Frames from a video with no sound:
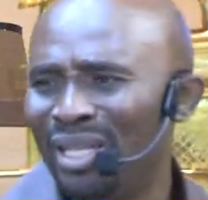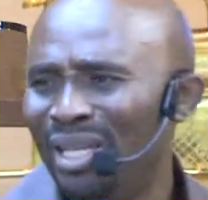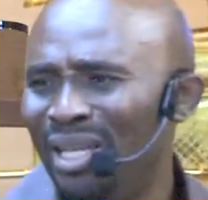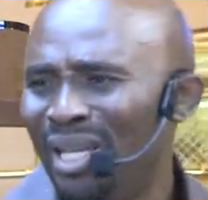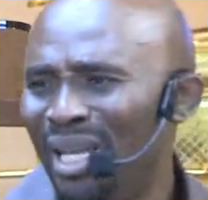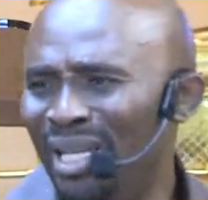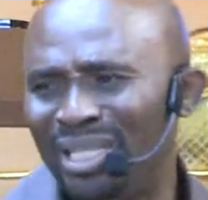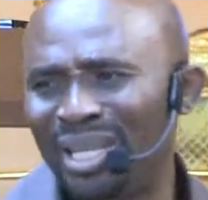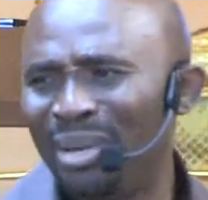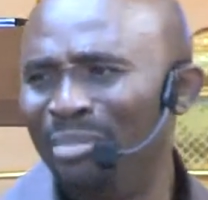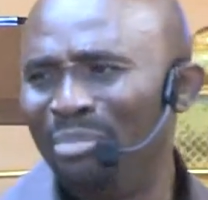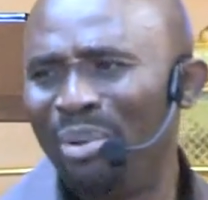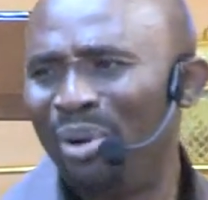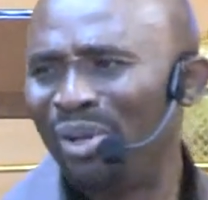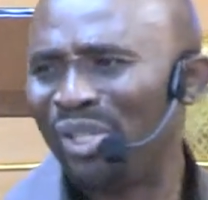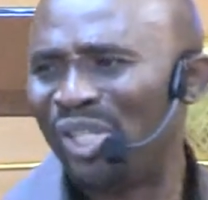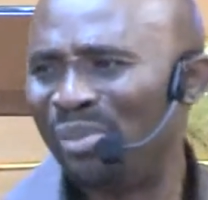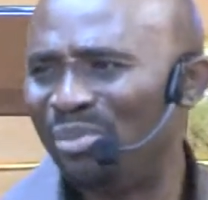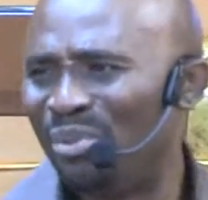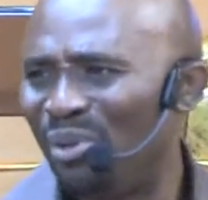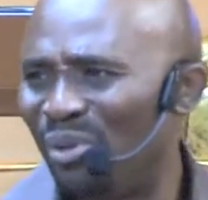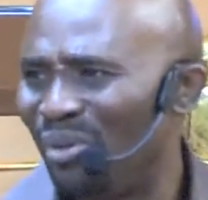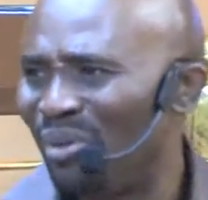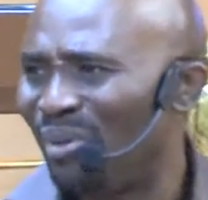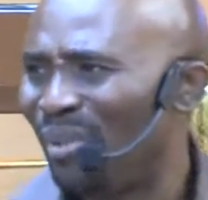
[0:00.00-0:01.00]
It's
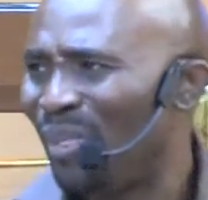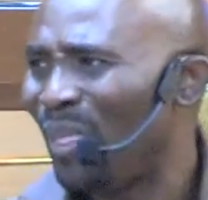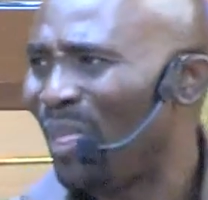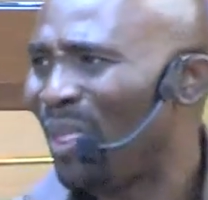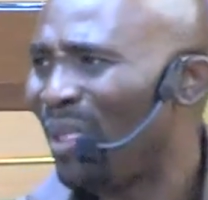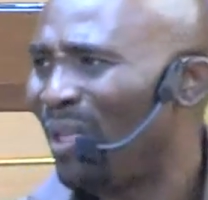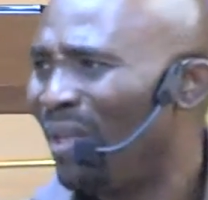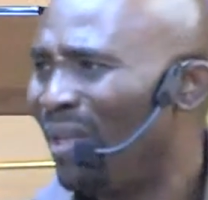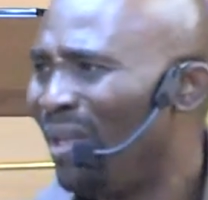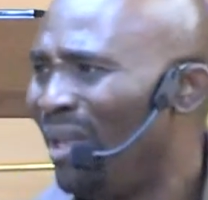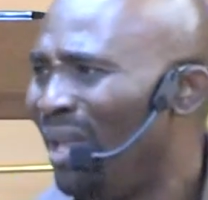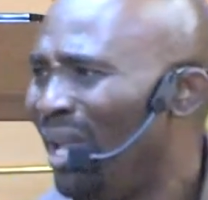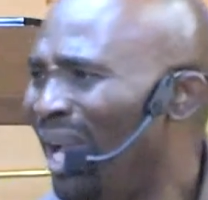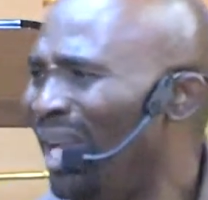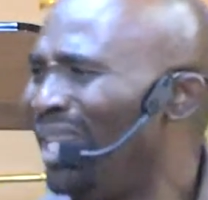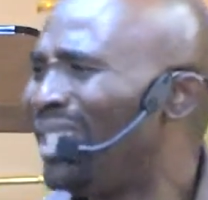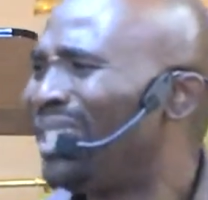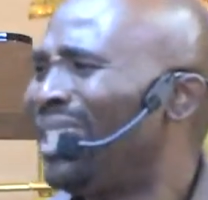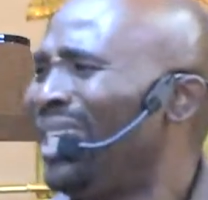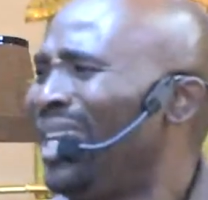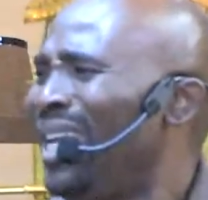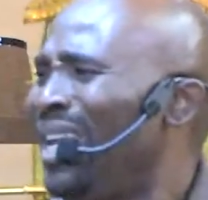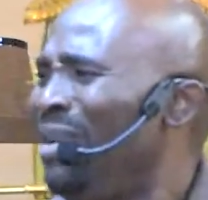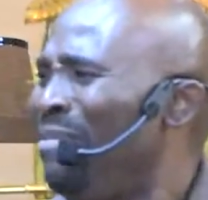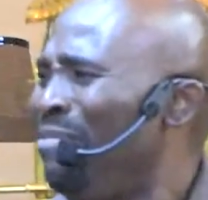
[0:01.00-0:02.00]
impossible. It's
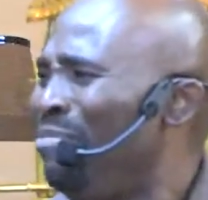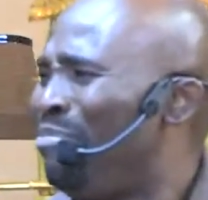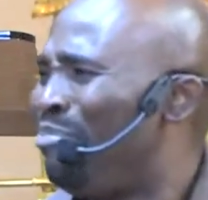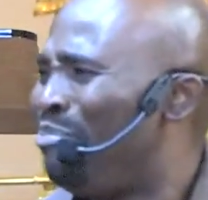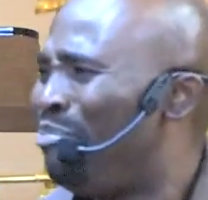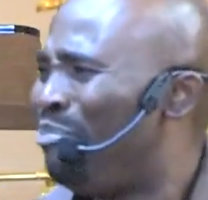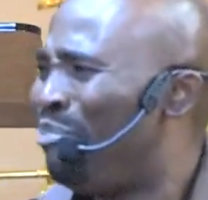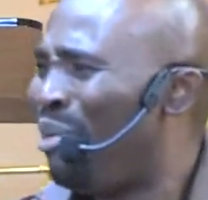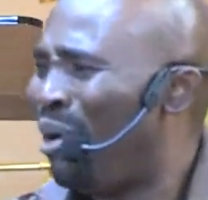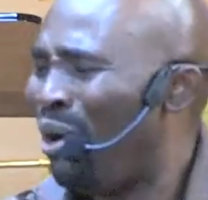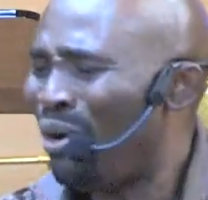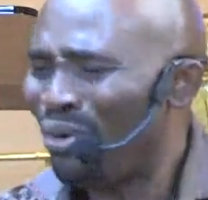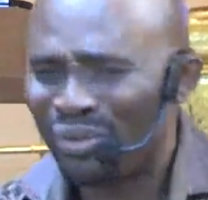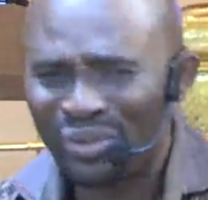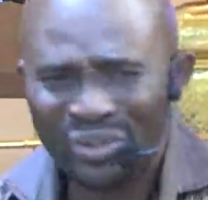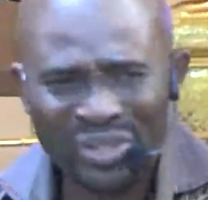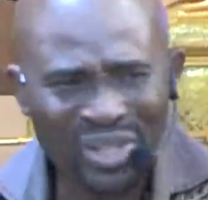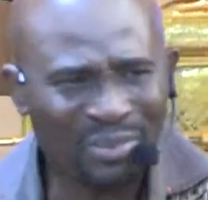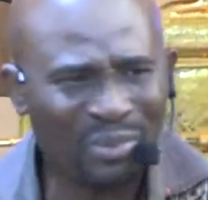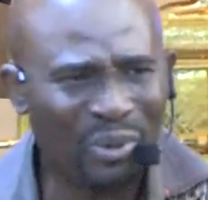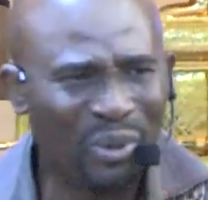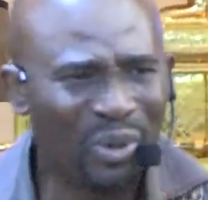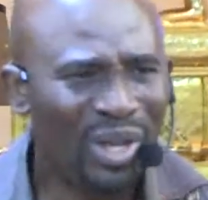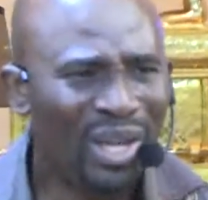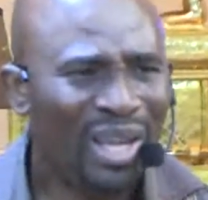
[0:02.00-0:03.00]

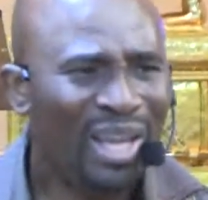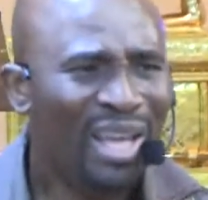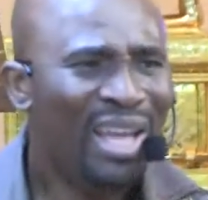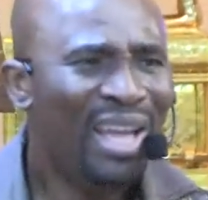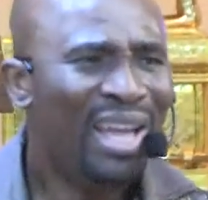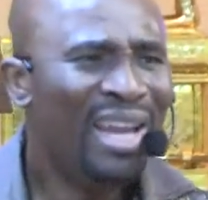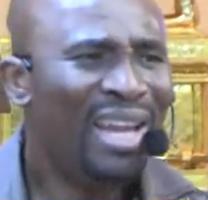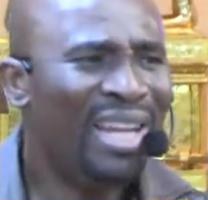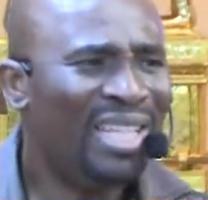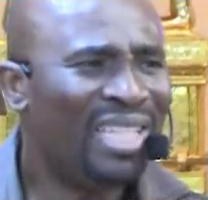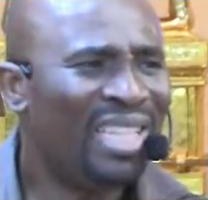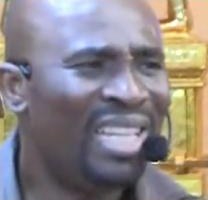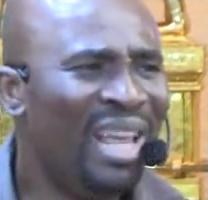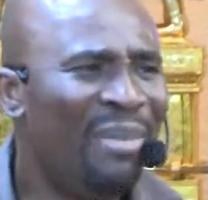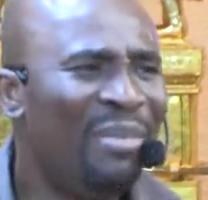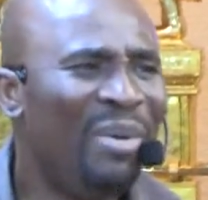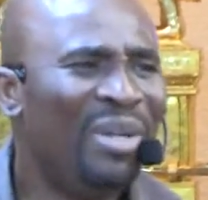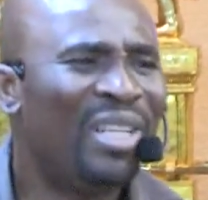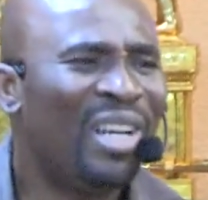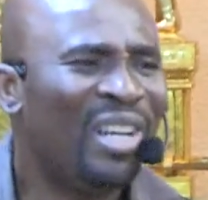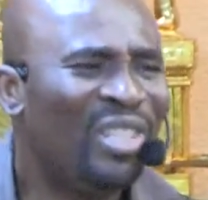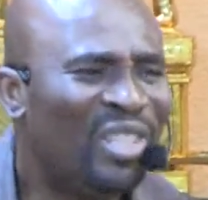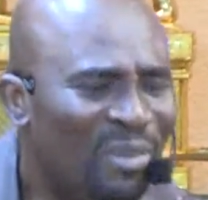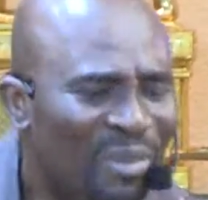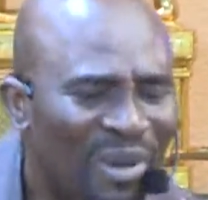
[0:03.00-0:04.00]
impossible. Listen, let me
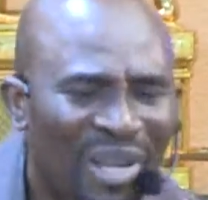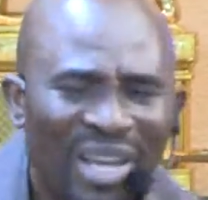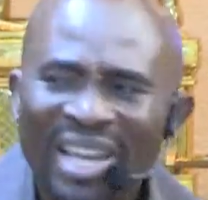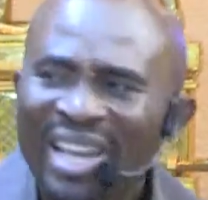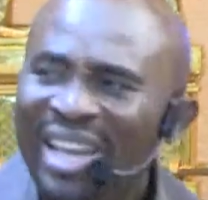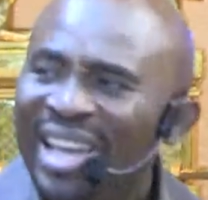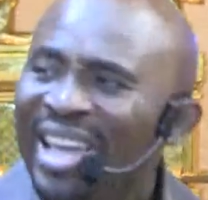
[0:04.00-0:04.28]
tell you something.